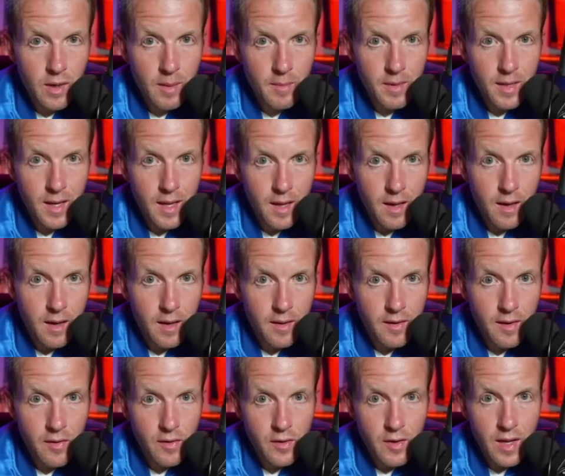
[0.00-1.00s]

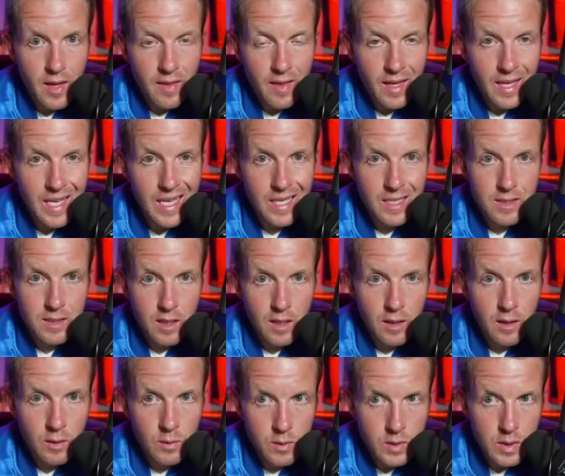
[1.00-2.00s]
the other day that he is
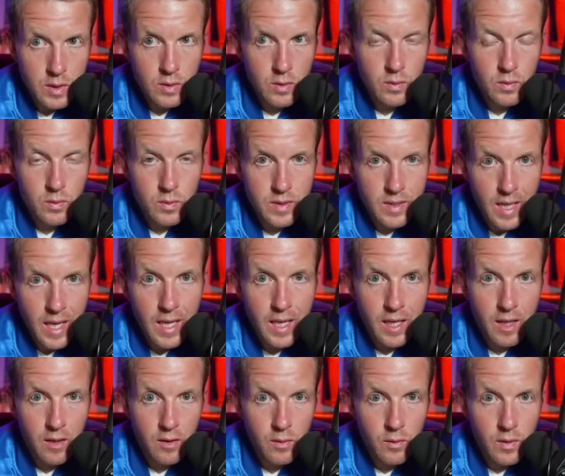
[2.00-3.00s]
close to
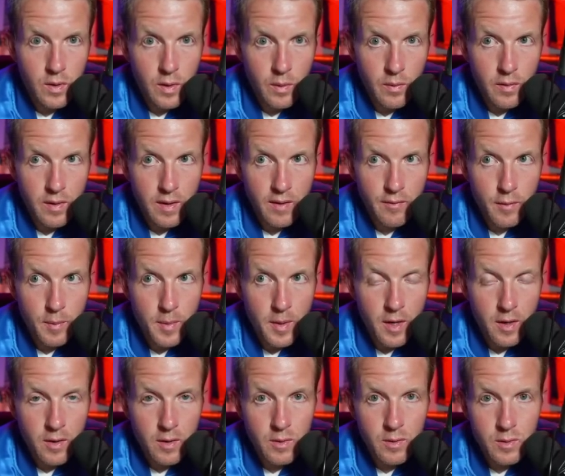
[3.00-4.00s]
signing a new deal with the Denver
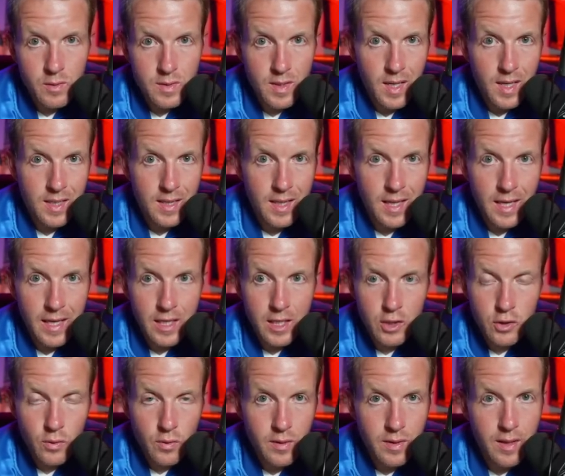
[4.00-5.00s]
Broncos. Unlike
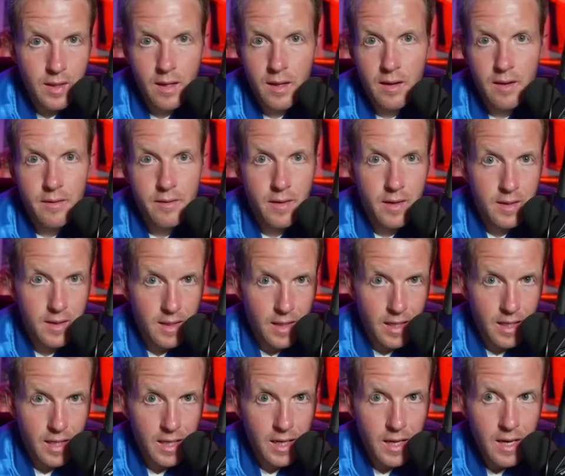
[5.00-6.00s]
Jordan Love,
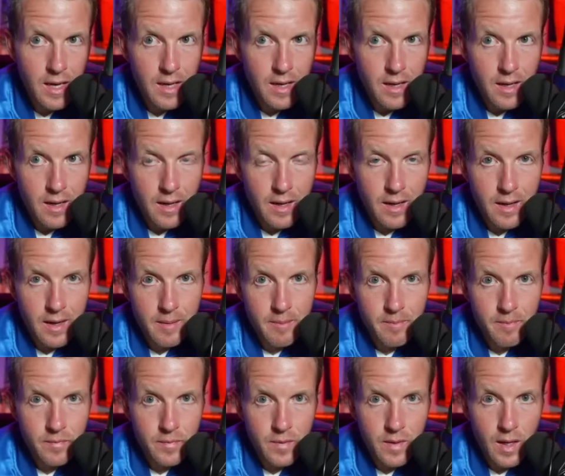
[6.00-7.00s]
unlike
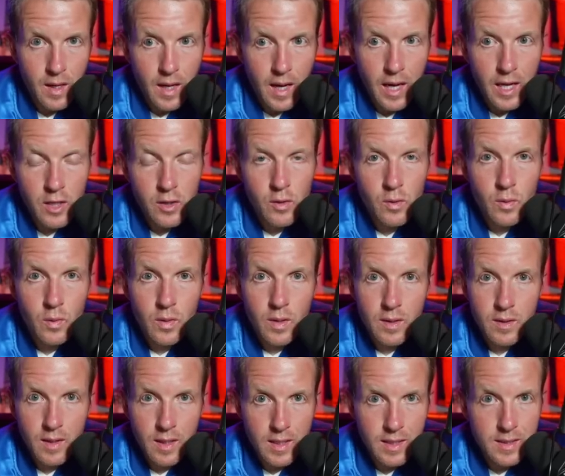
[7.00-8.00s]
Ayuk,
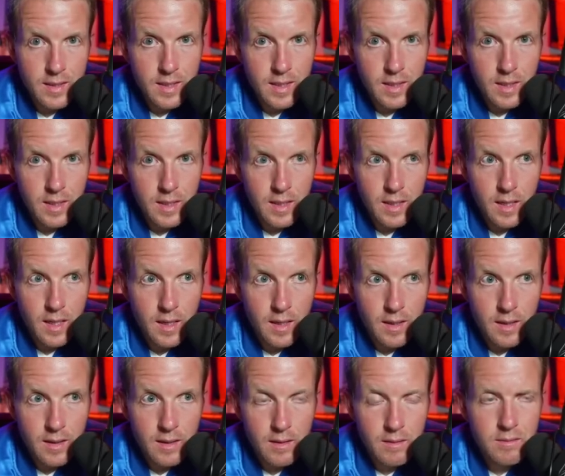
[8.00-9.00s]
unlike
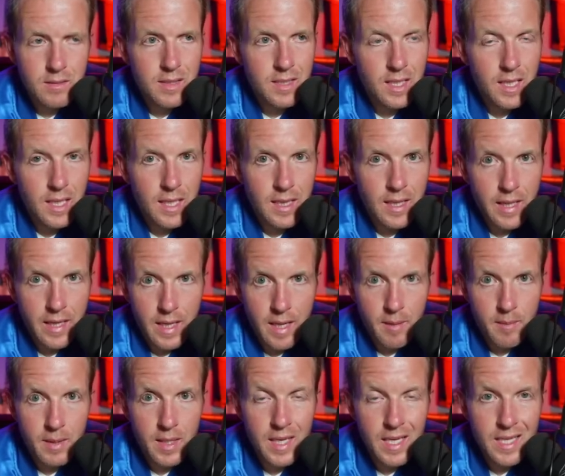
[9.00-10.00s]
CeeDee
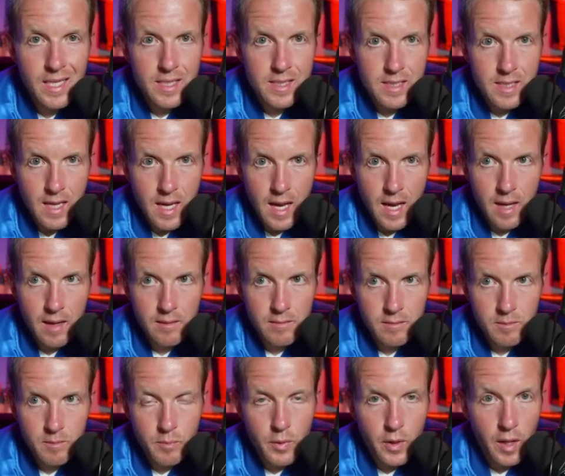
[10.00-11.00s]
Lamb, he is not
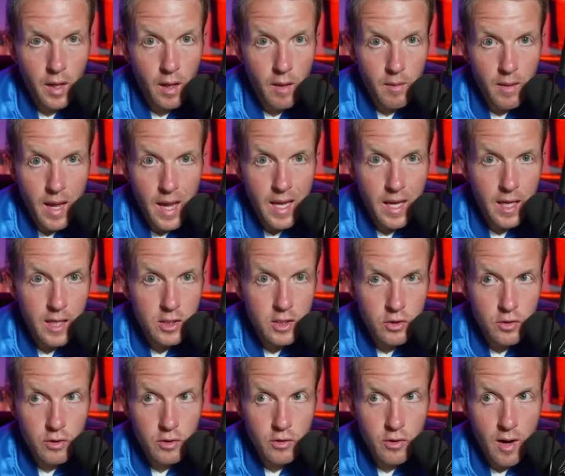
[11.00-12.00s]
bringing
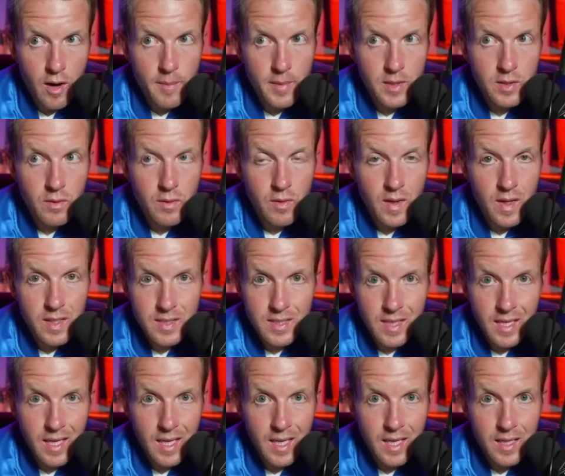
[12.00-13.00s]
extra drama to this.
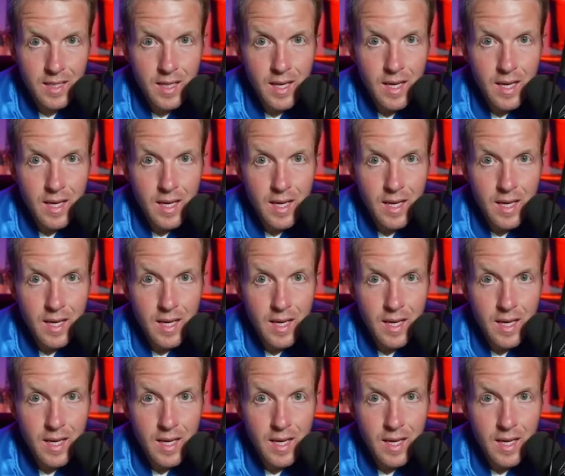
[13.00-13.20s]
And